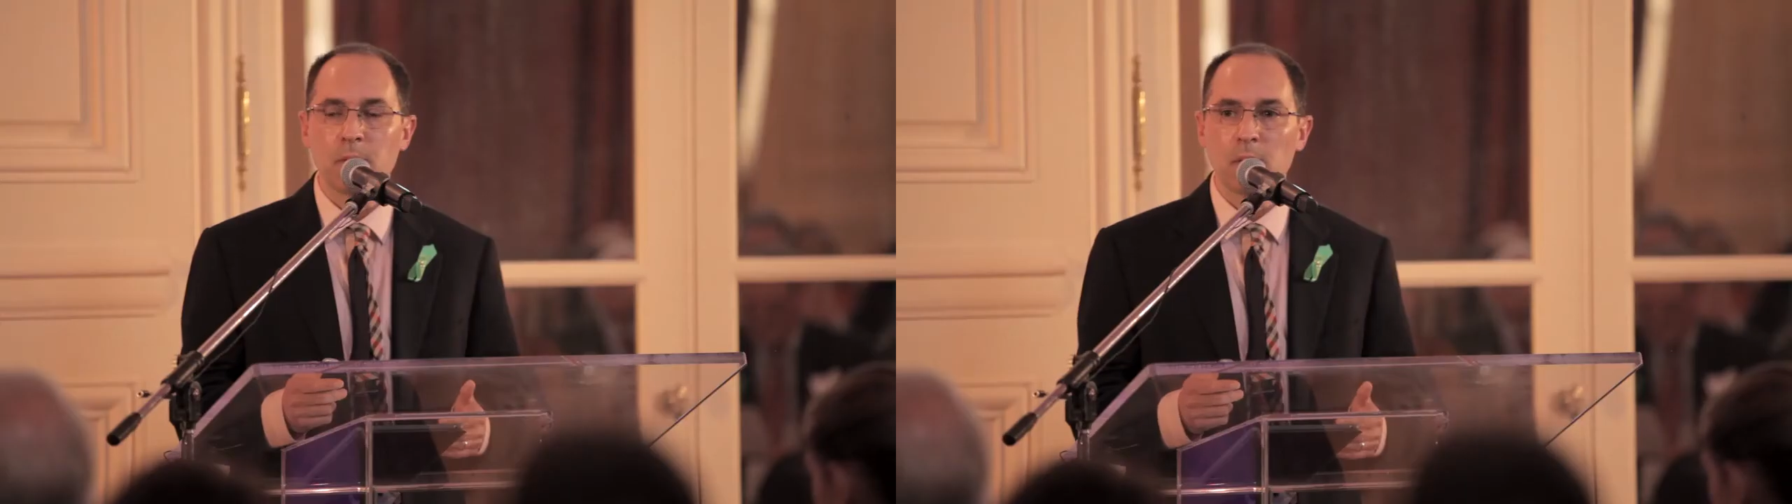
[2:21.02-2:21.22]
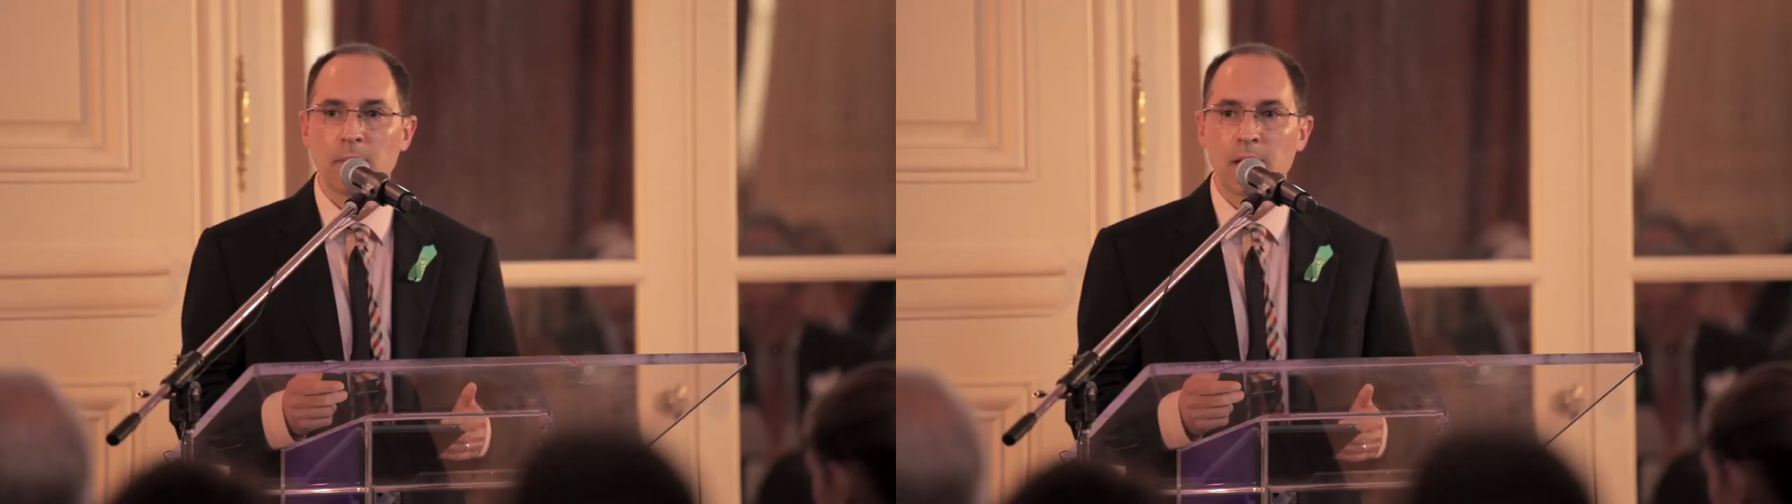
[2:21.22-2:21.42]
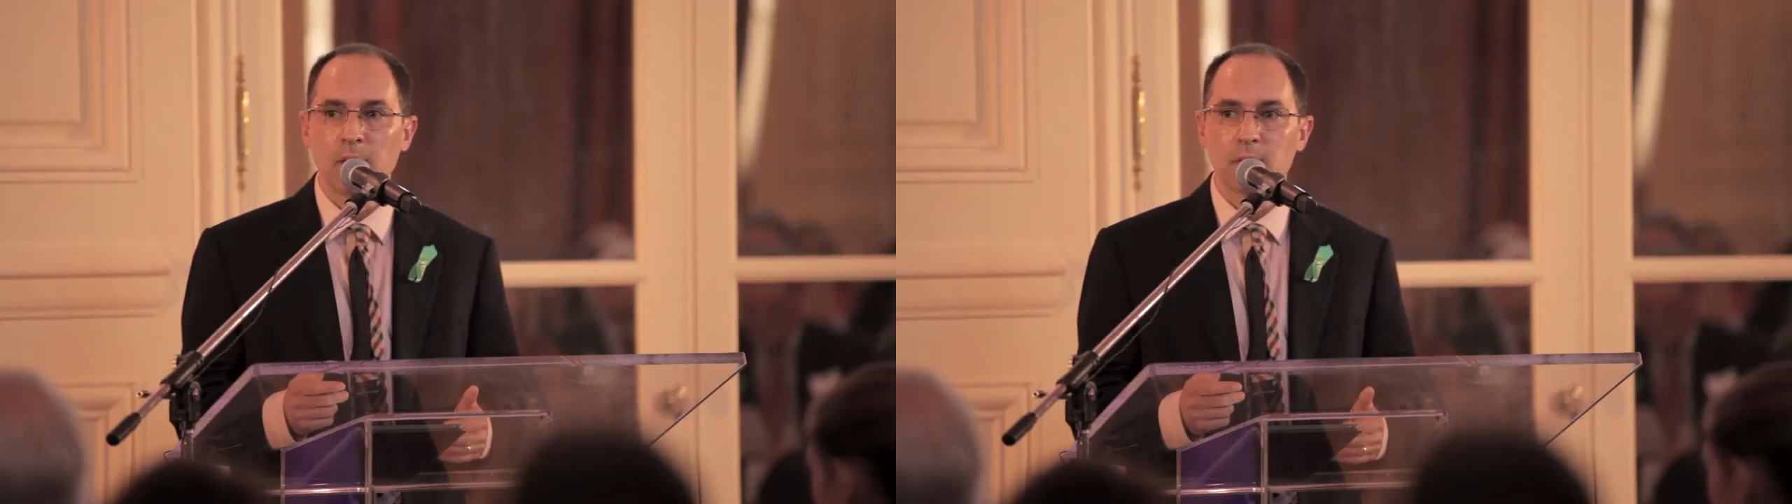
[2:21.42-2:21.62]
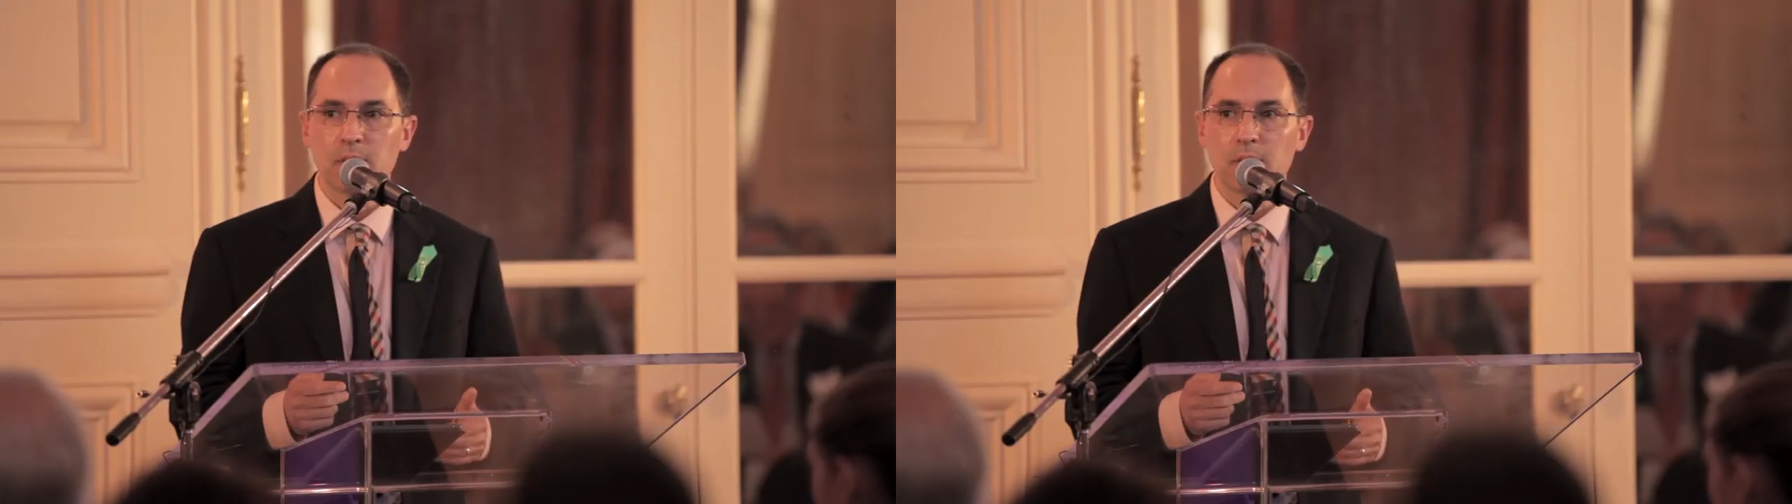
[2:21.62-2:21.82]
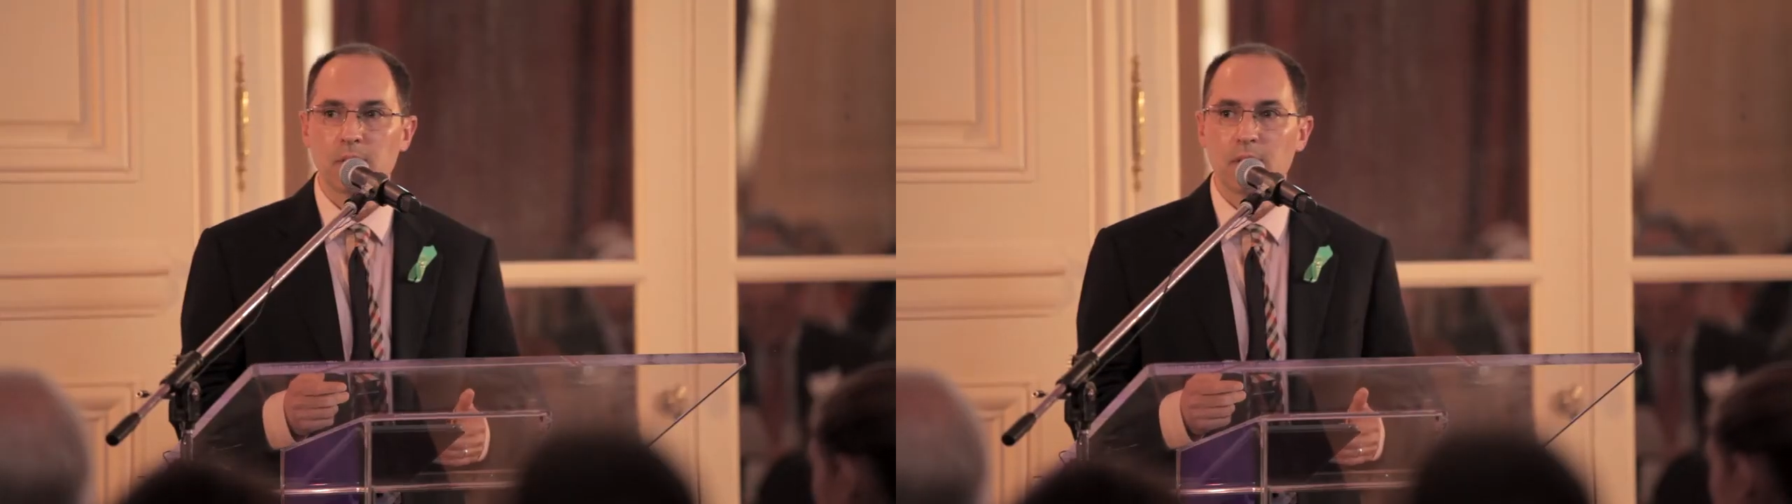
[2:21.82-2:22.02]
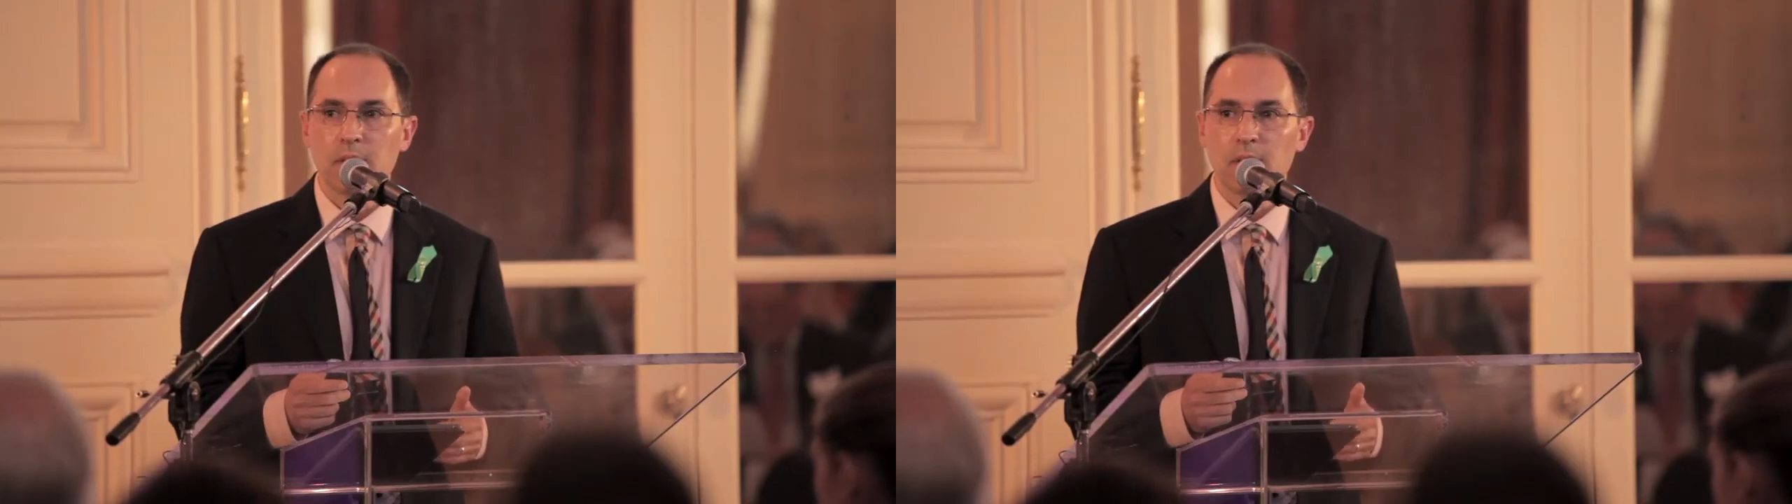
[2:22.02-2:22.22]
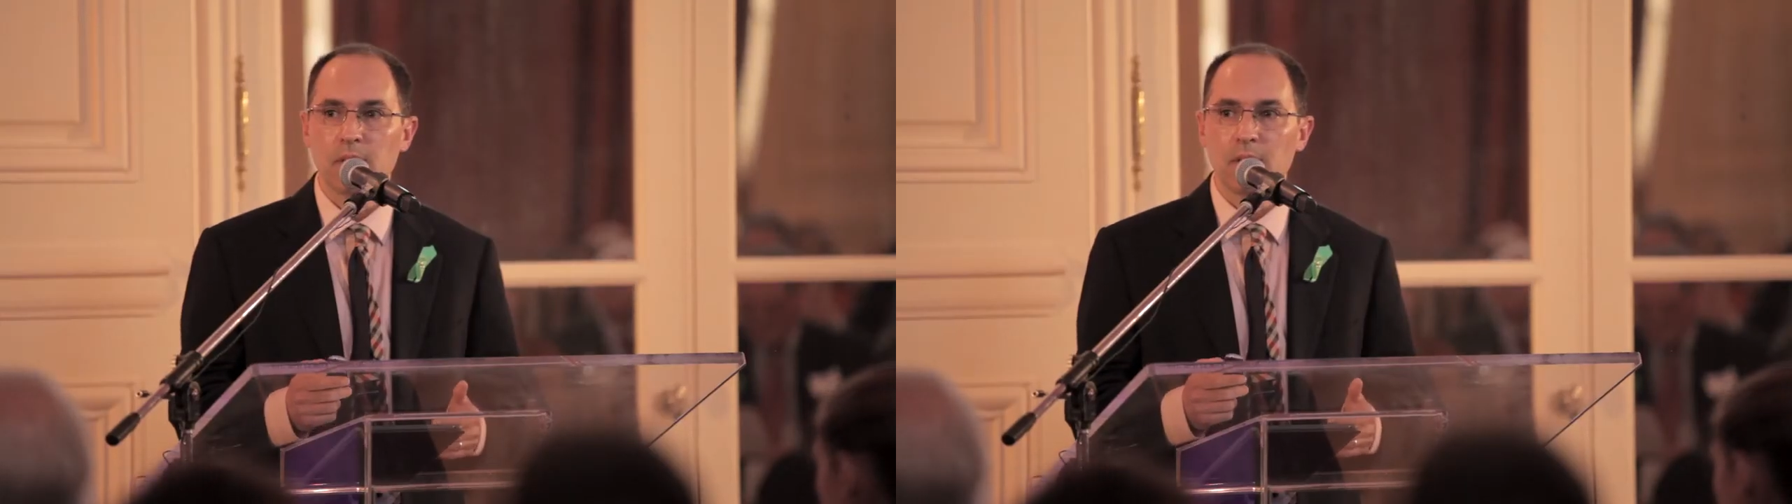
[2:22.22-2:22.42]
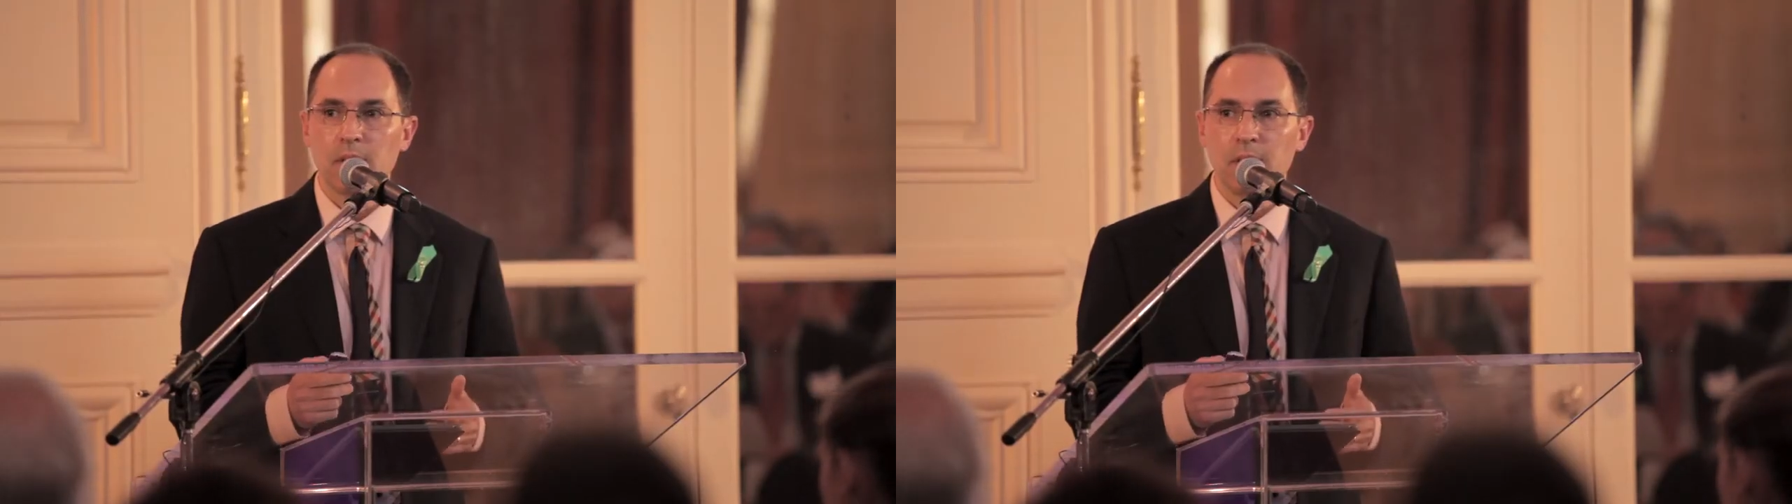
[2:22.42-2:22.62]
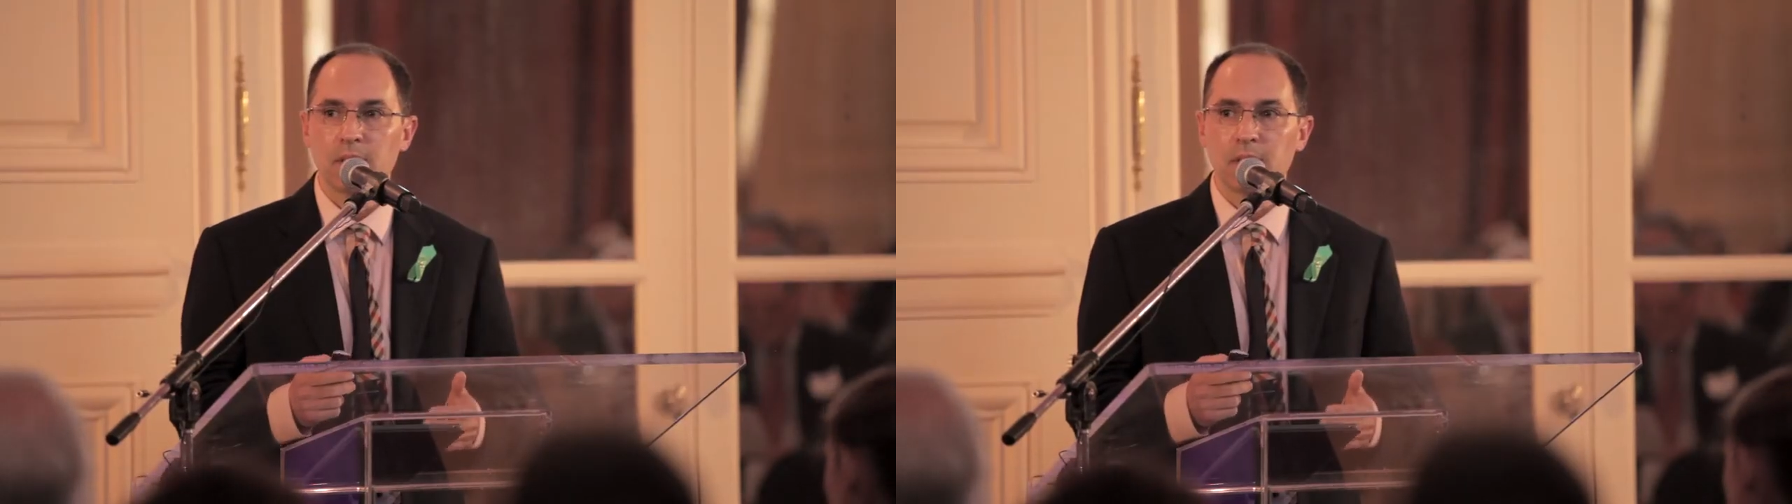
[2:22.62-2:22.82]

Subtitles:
amount, these